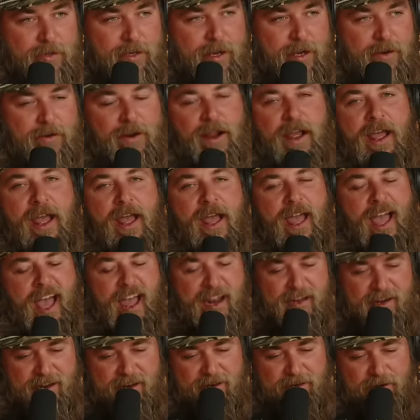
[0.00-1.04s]
together.
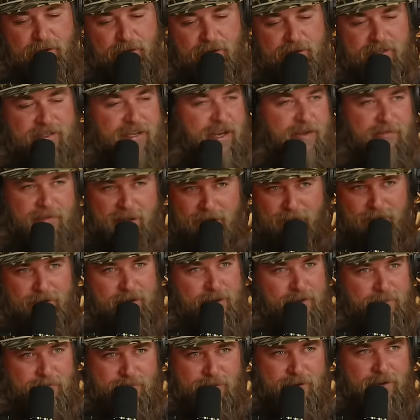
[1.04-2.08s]
I did do the same thing we
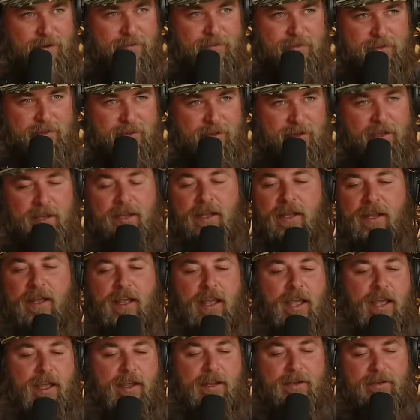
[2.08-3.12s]
did the proofs.
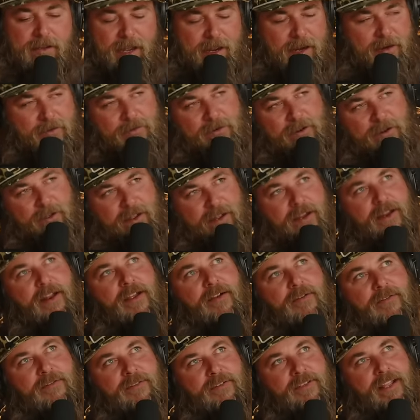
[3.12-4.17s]
I don't know, you
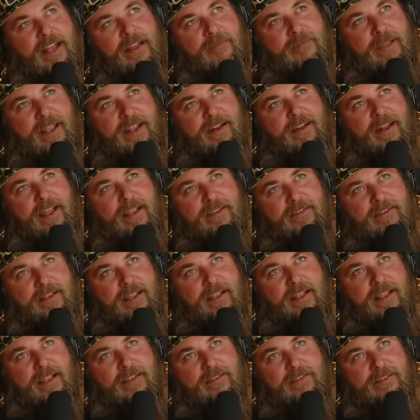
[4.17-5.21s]
know, it's kind of being lazy,
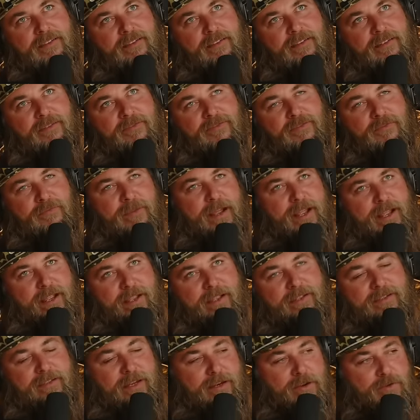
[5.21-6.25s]
I guess, for me,
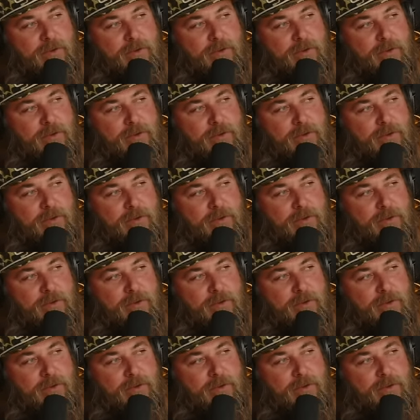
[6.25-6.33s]
because I do